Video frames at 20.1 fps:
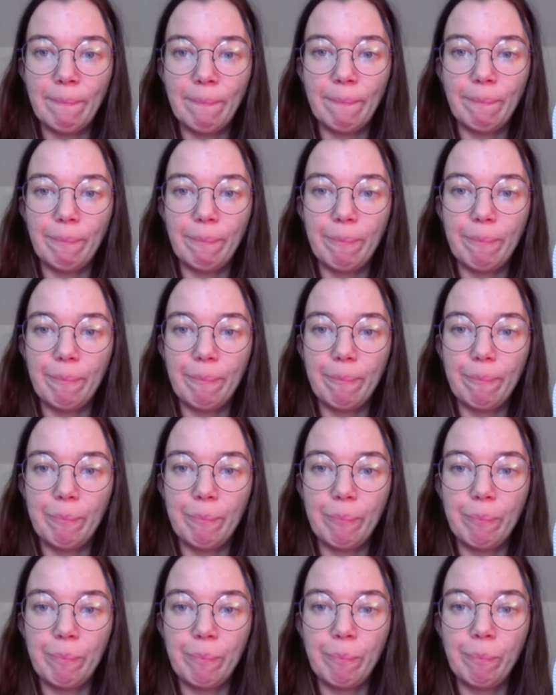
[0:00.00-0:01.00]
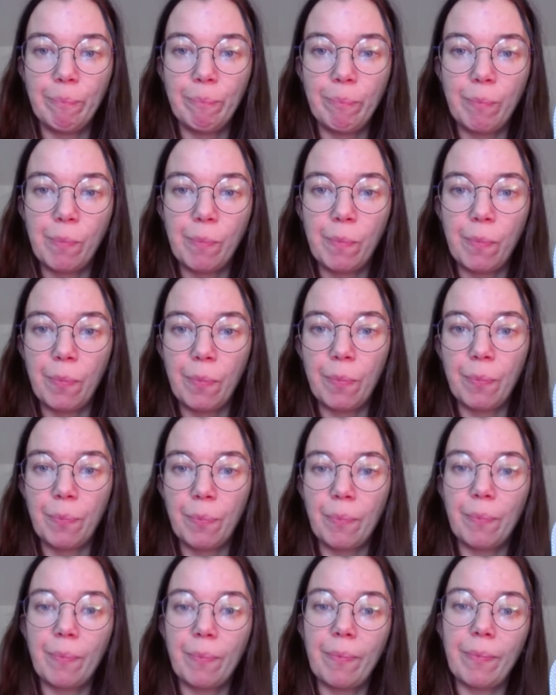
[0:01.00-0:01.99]

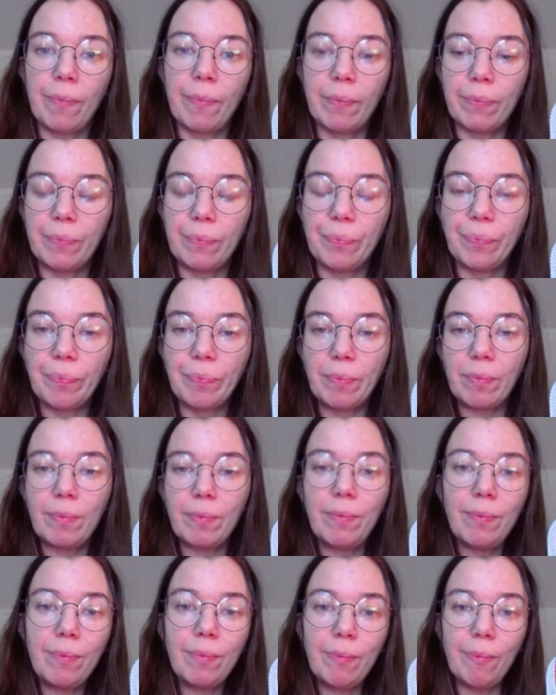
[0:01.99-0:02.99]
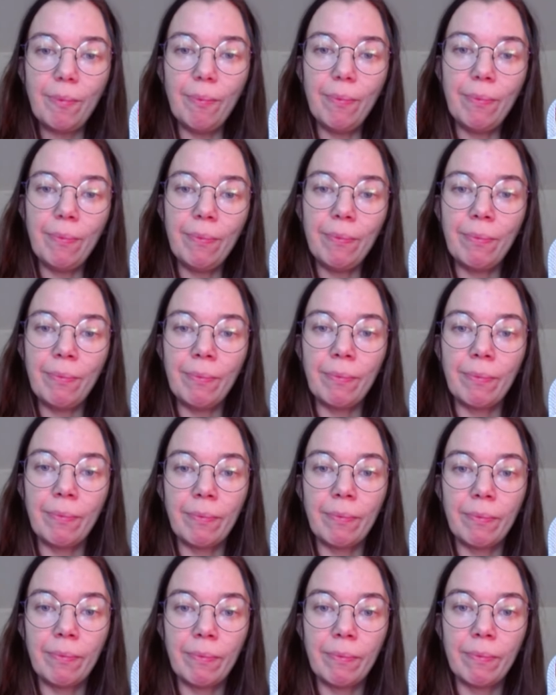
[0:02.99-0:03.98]

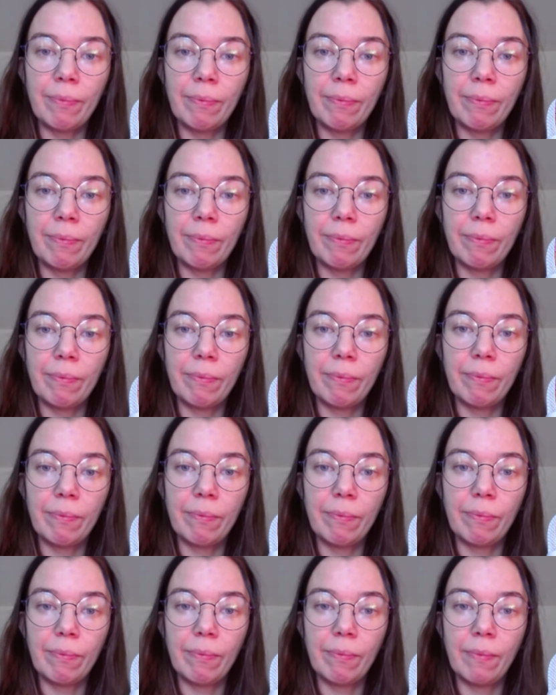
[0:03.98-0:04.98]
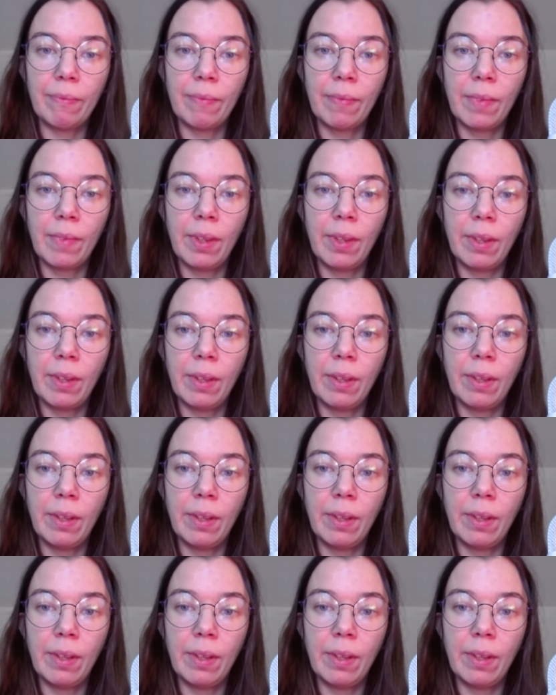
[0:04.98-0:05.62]
Nobody speaks.